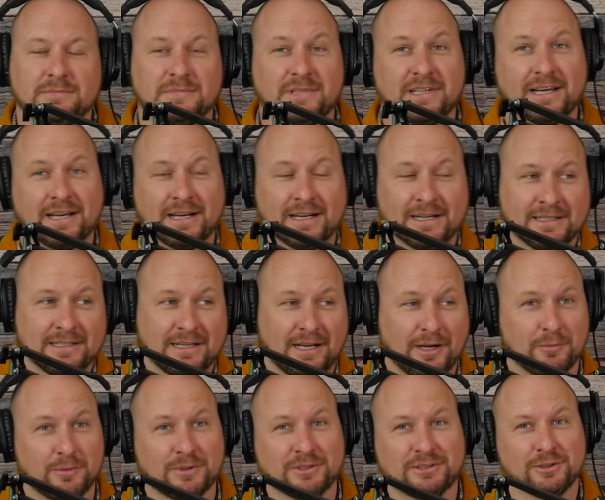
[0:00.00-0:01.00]
Yeah.
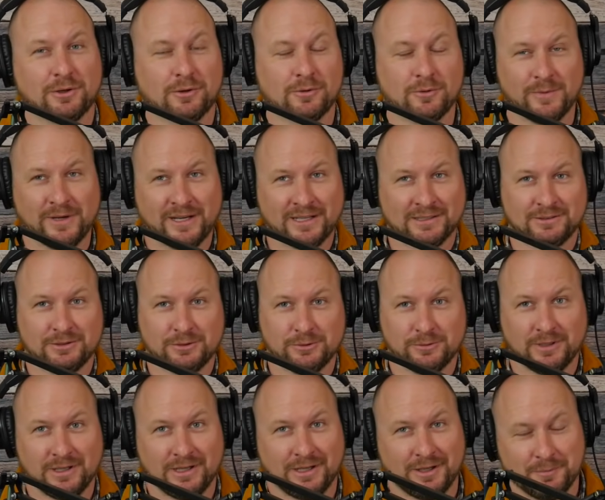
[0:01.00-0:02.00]
I want to circle back
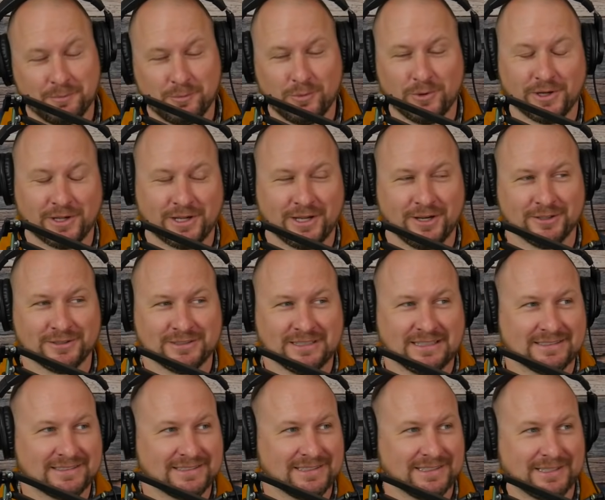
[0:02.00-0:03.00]
to um, point of care
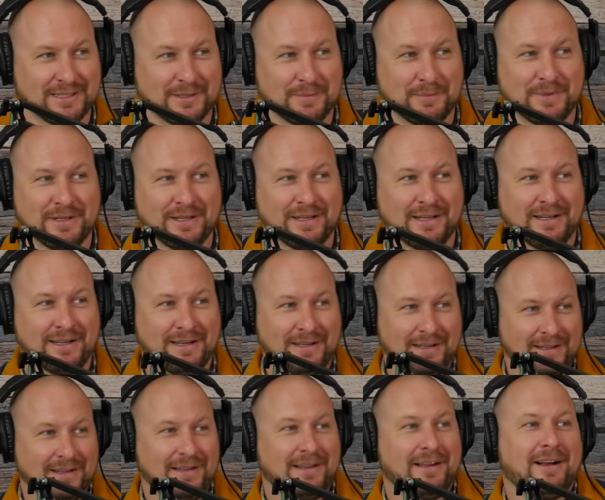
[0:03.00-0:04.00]
testing in a bit.
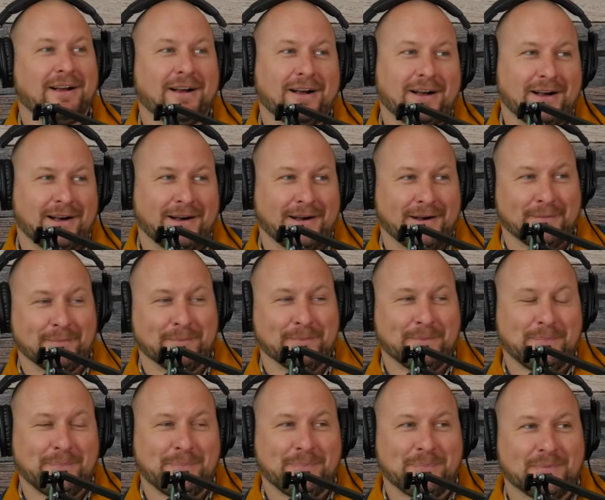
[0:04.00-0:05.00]
Um,
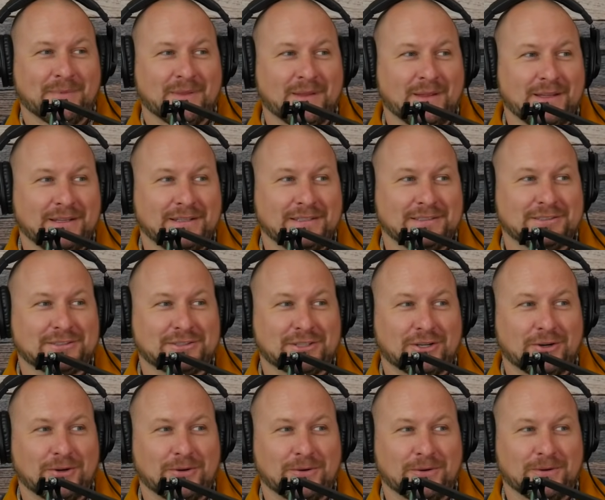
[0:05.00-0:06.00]

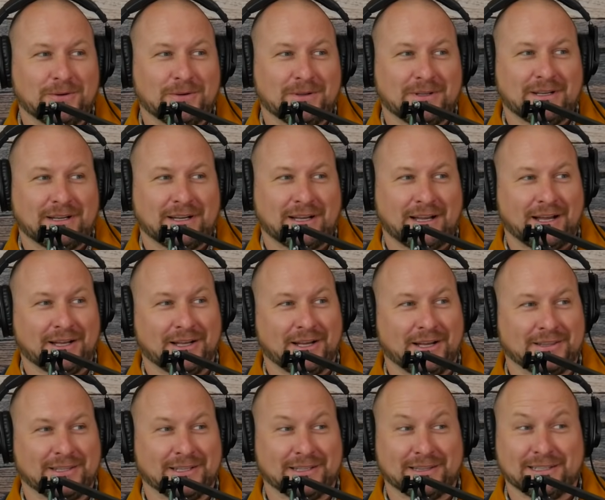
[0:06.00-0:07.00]
so I,
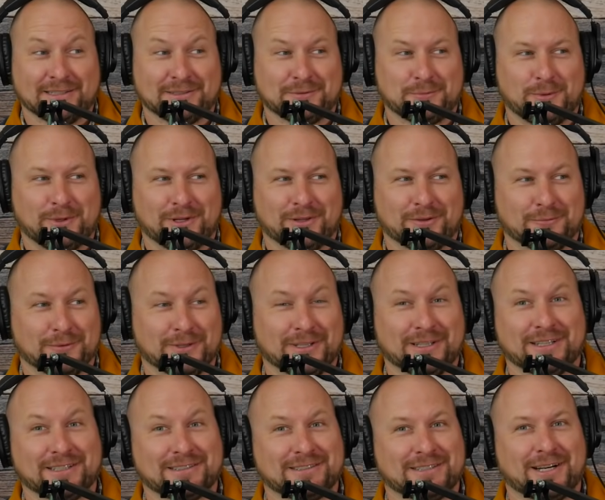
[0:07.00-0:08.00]
I think that's one of the
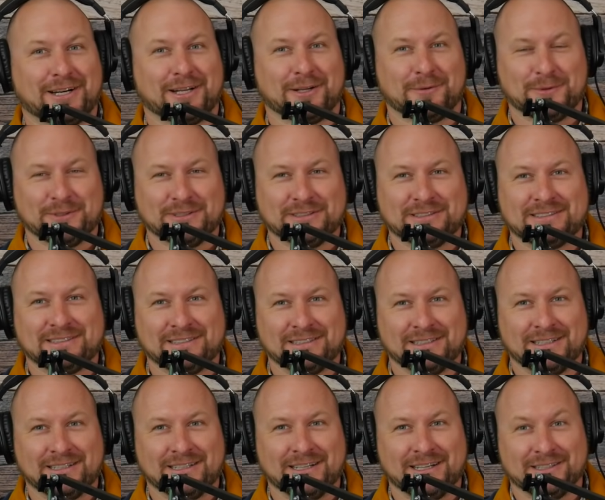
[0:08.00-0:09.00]
really exciting ones in
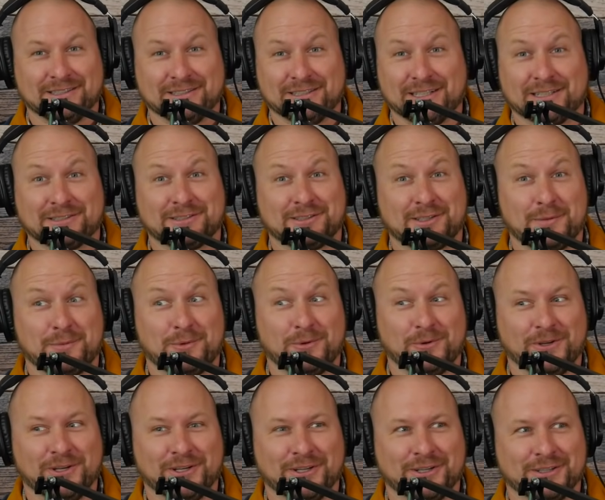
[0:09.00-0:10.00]
the, in the next couple
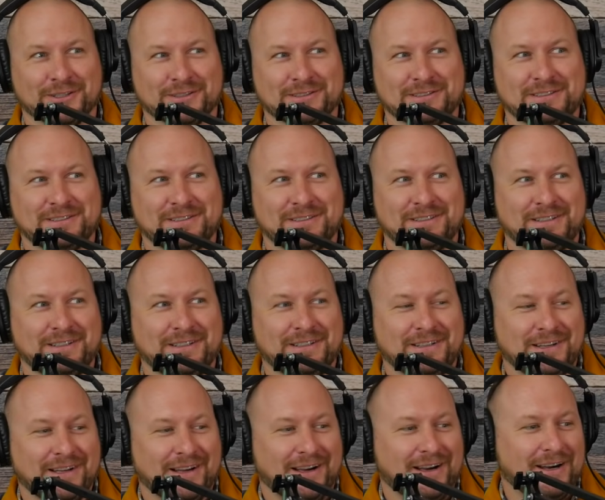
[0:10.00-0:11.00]
of years.
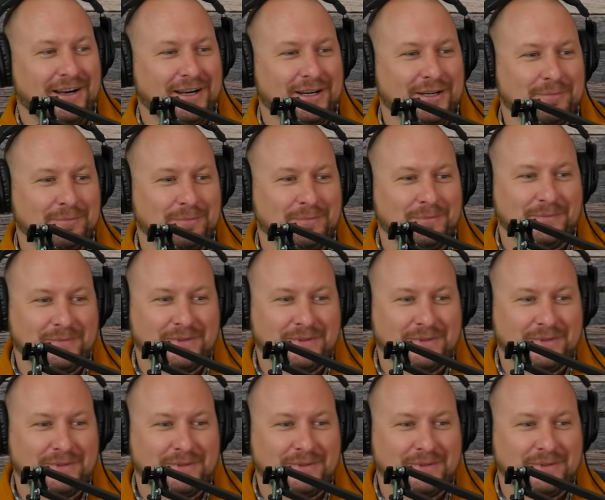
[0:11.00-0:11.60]
Um,